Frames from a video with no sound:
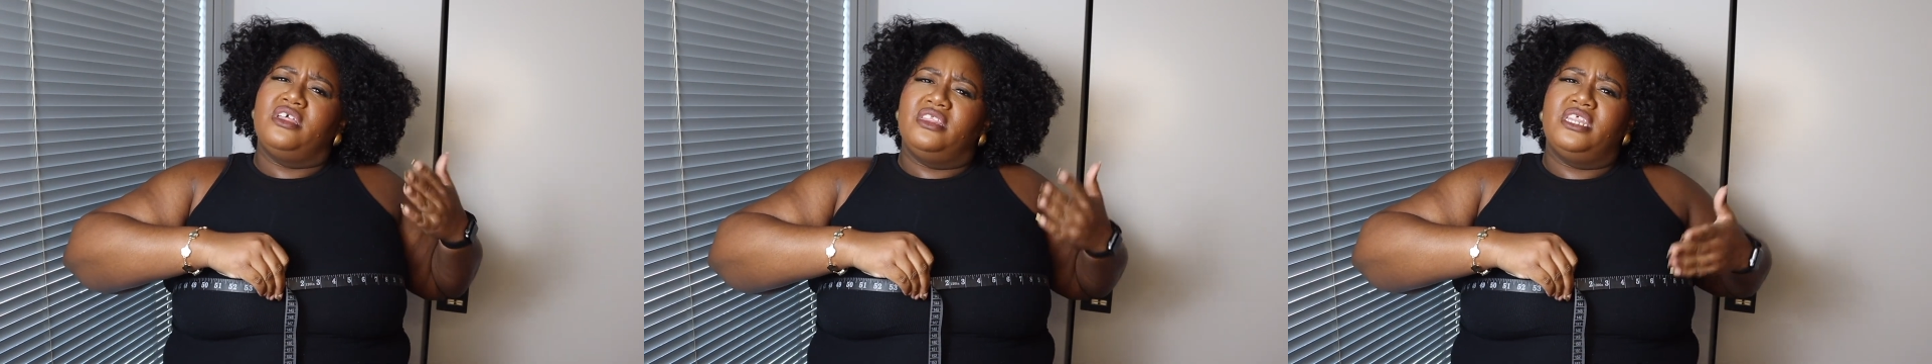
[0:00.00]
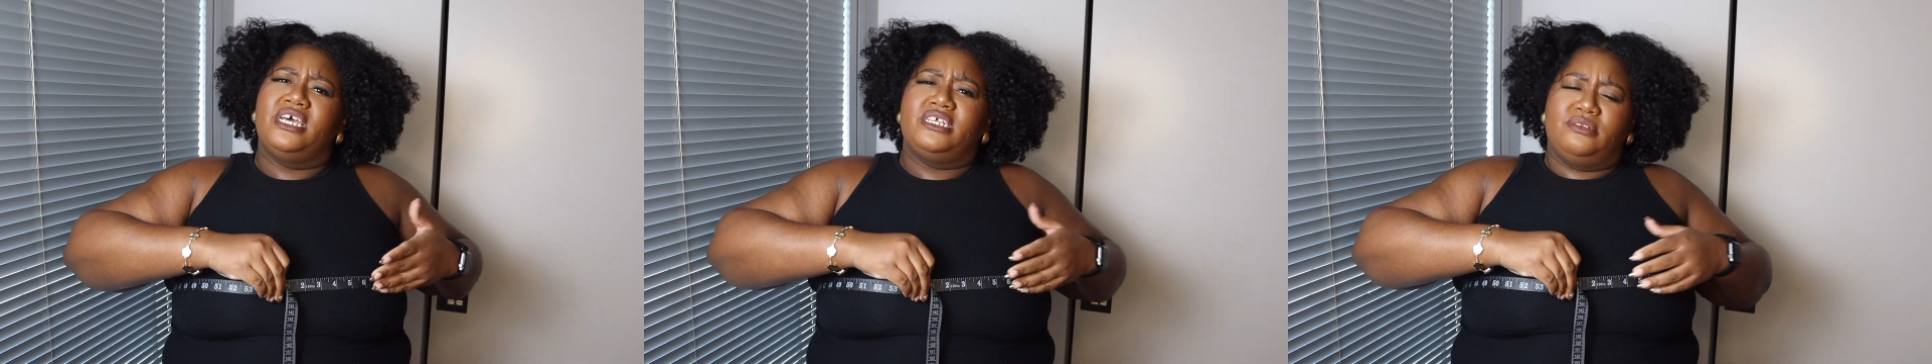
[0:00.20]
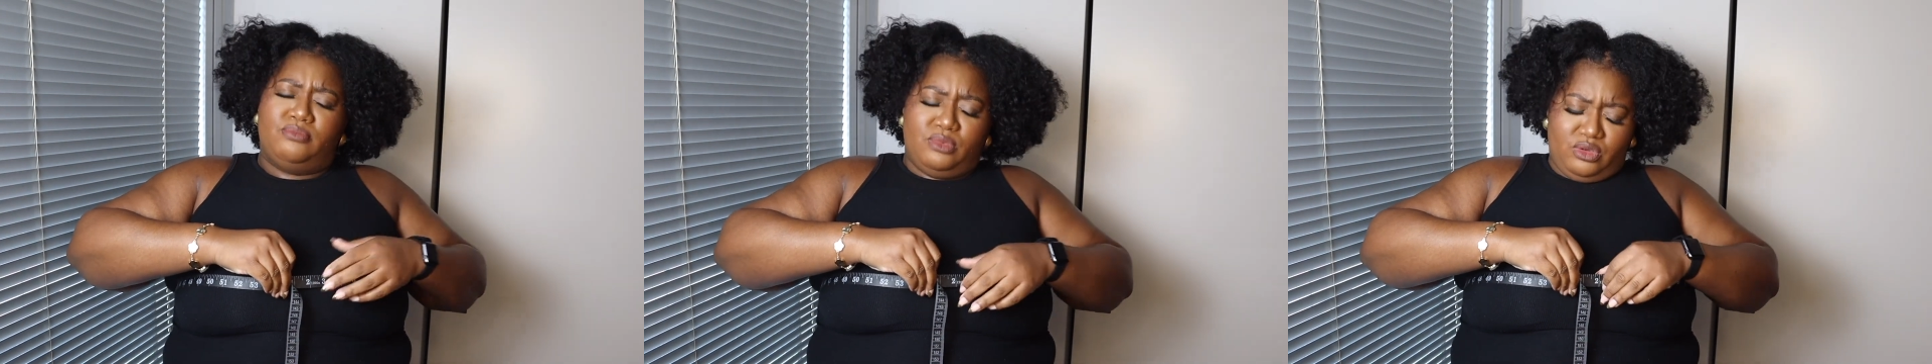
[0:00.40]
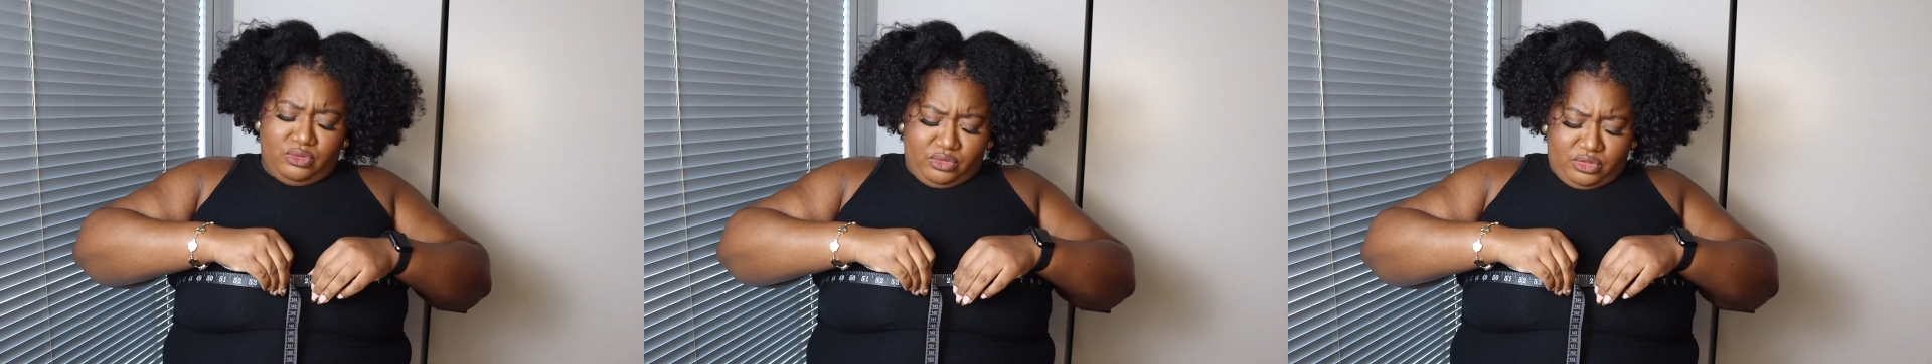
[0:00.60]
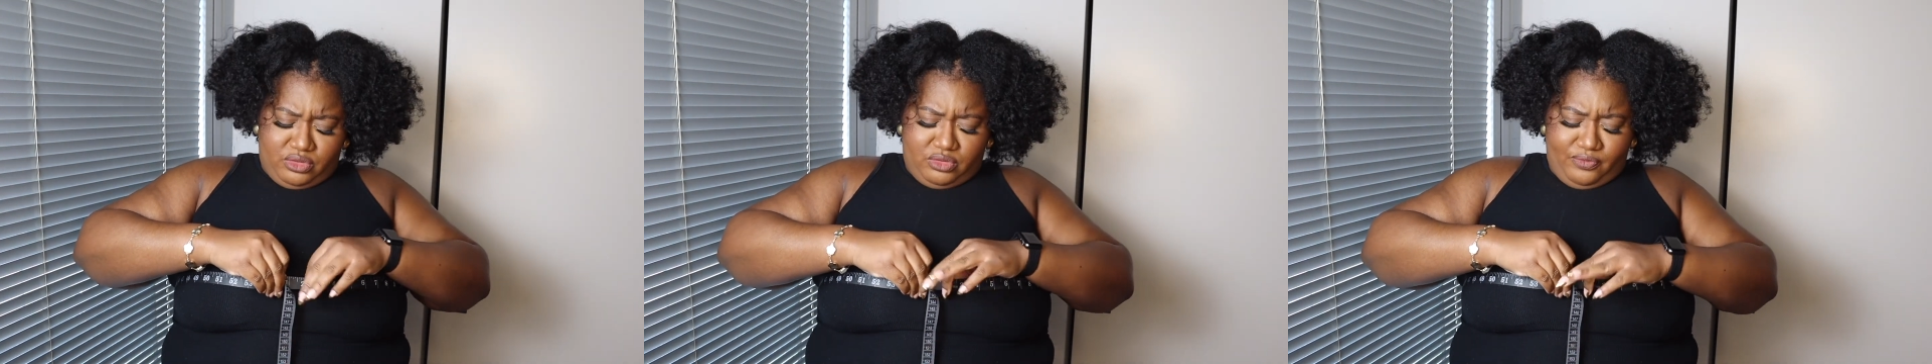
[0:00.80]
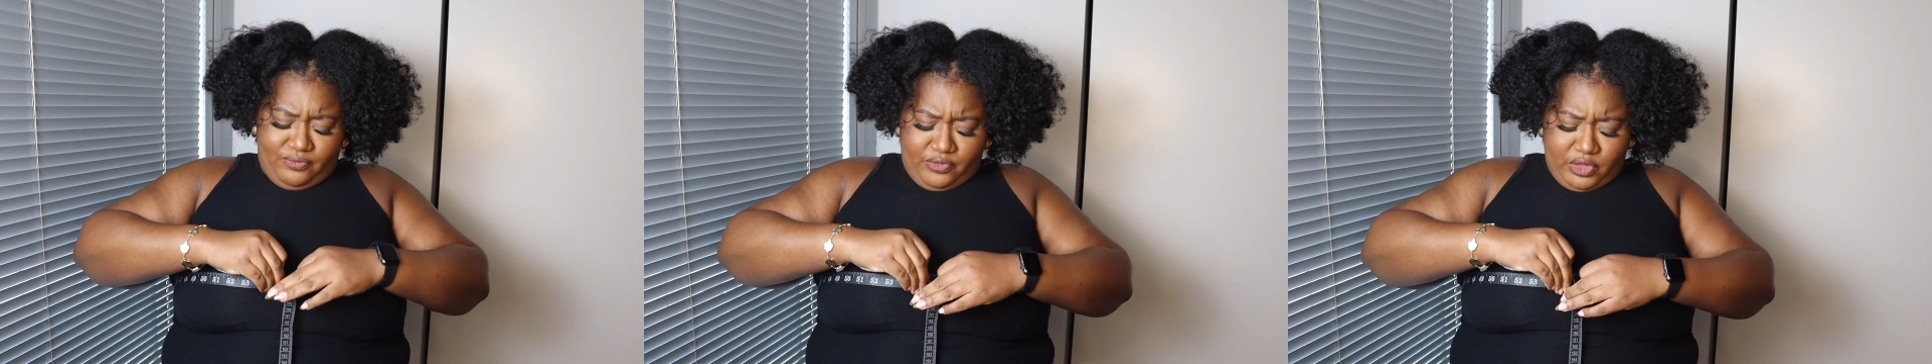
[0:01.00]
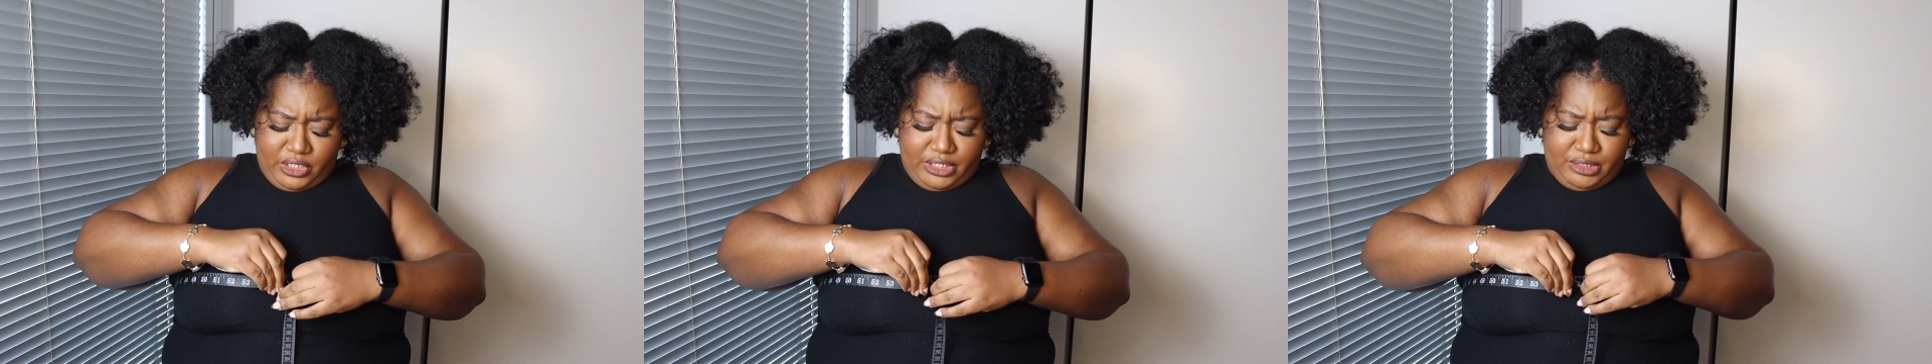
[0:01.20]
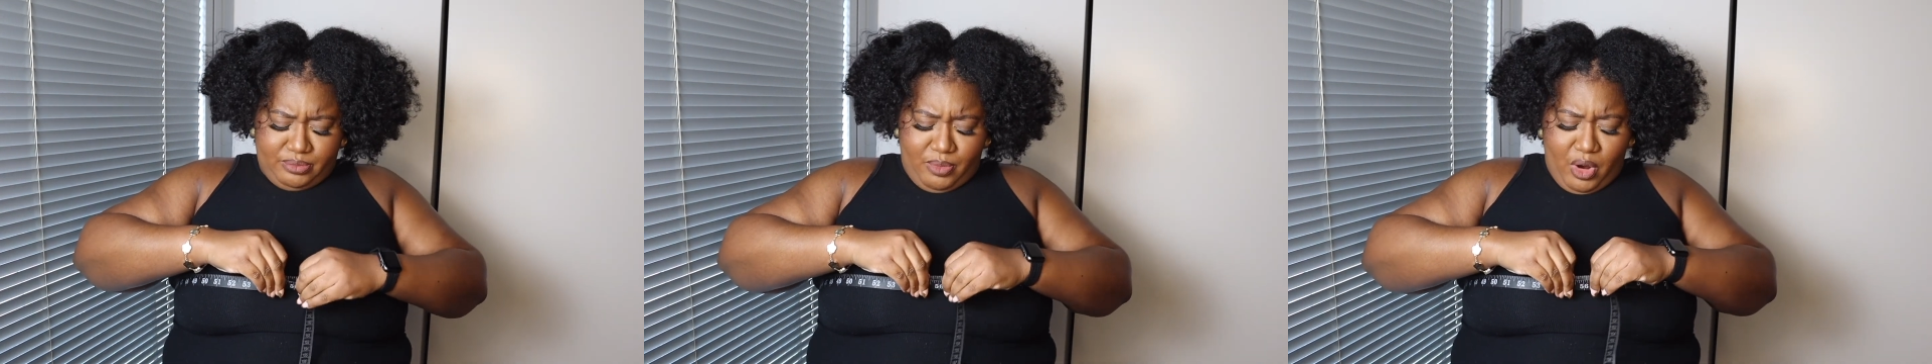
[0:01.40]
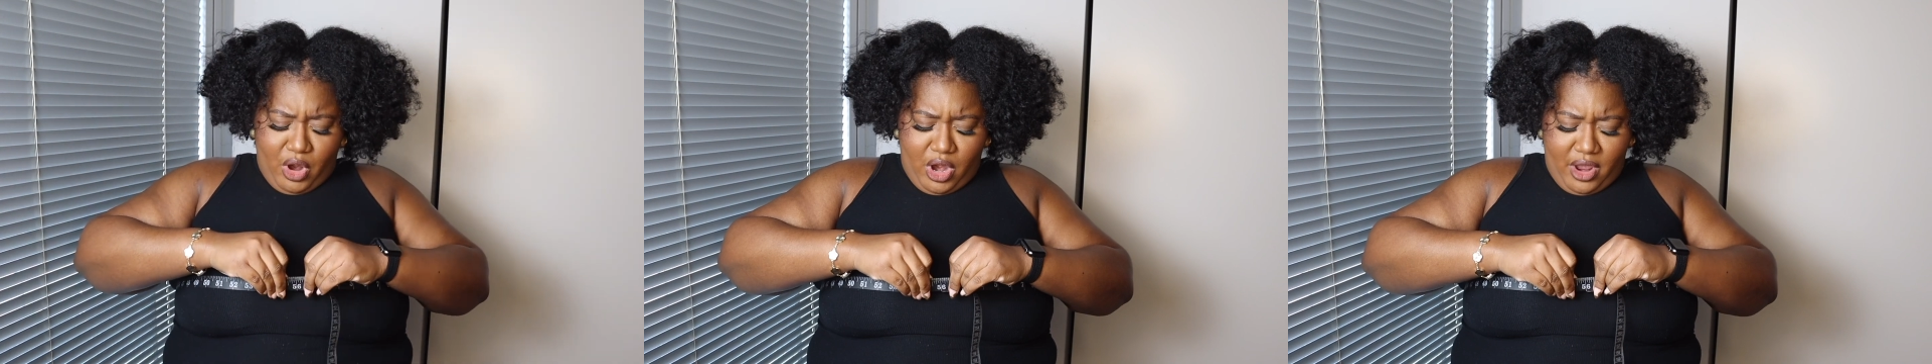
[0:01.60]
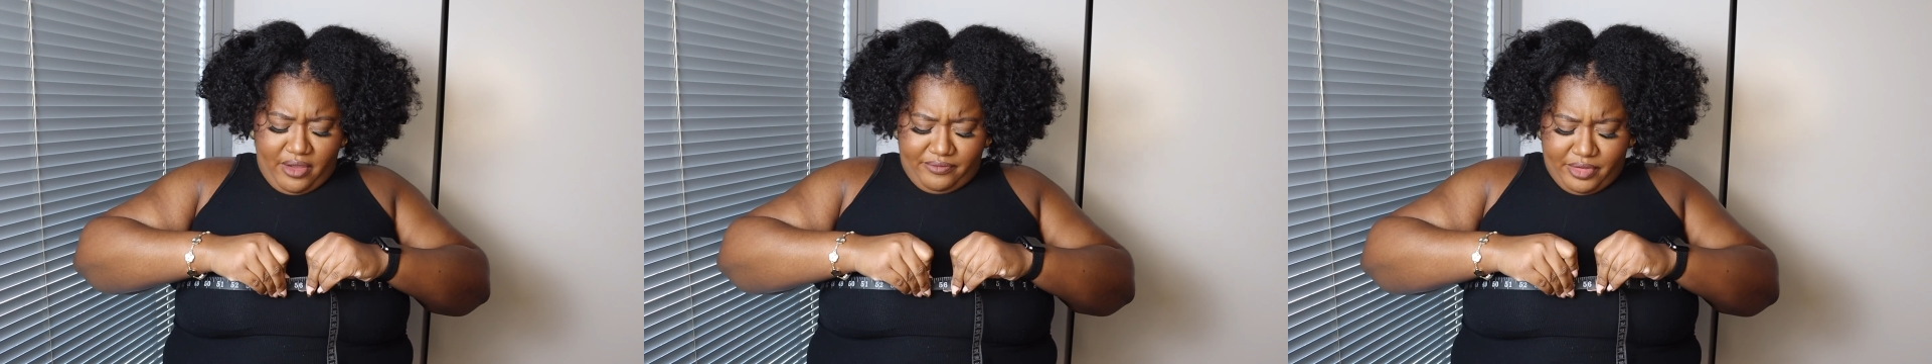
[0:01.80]
that's most fullest
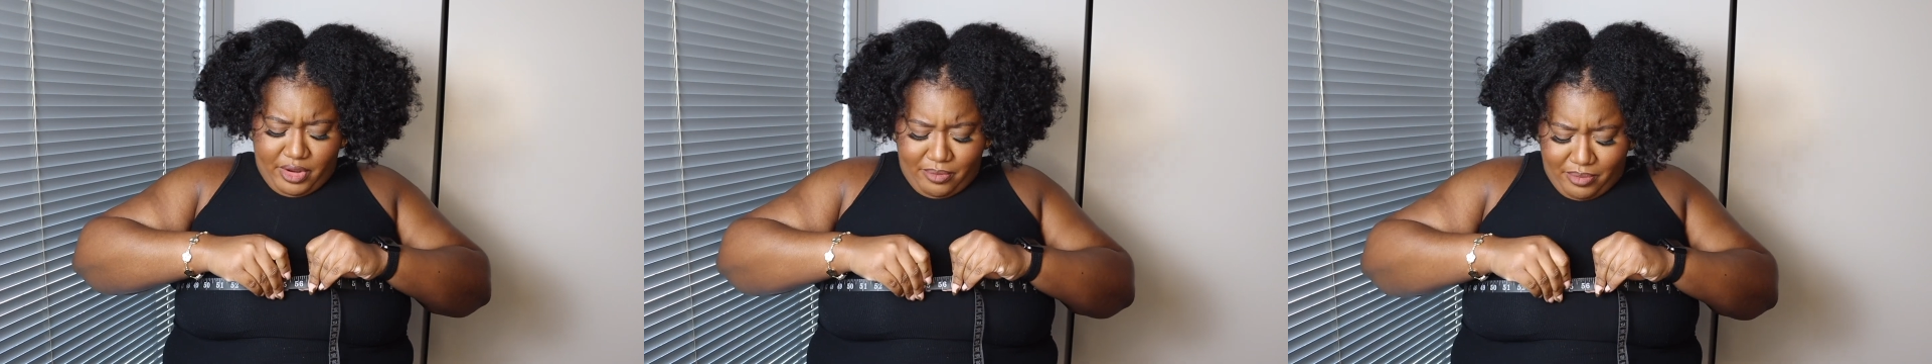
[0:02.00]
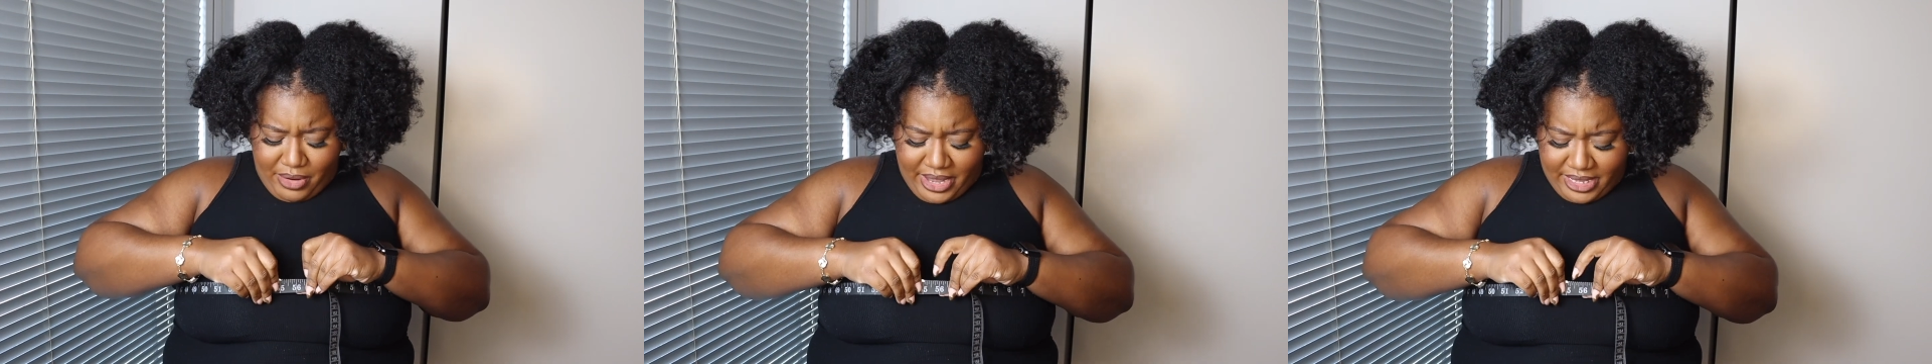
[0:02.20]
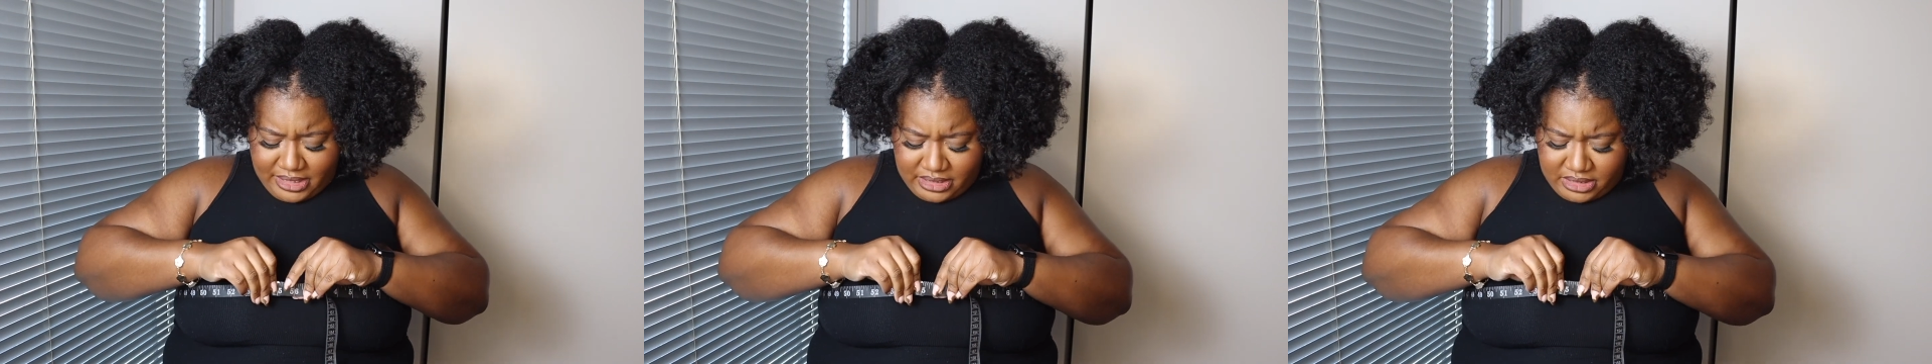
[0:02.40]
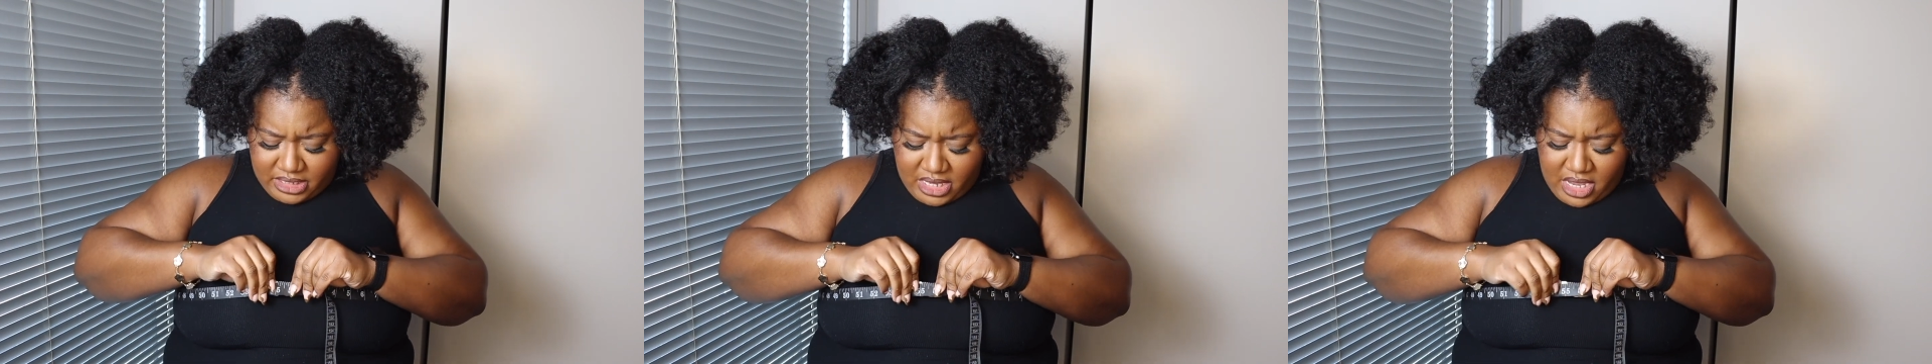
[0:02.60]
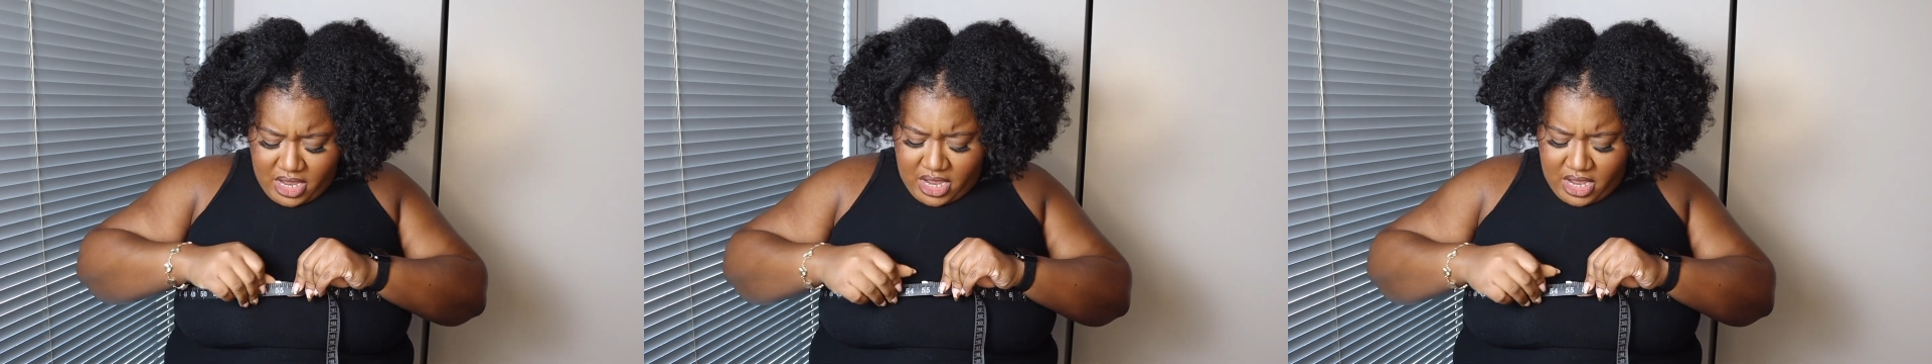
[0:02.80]
part of your breast.